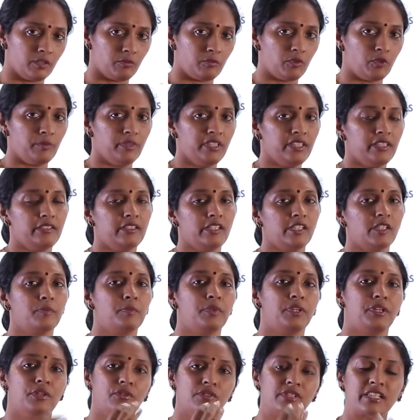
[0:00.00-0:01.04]
The moment it is
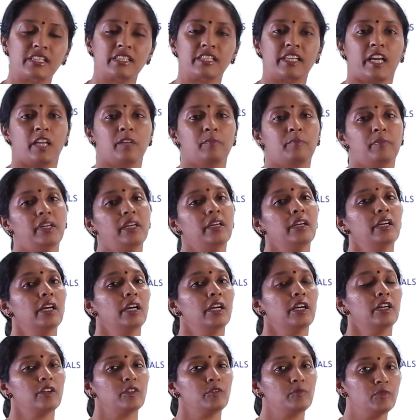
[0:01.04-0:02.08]
produced, it can be
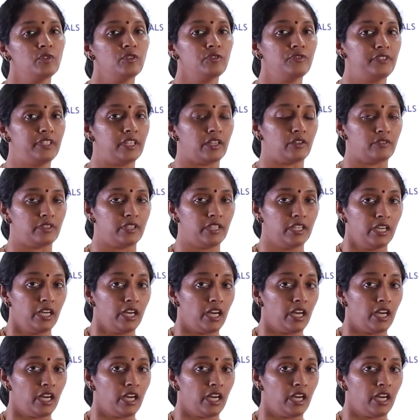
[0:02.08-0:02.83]
removed out.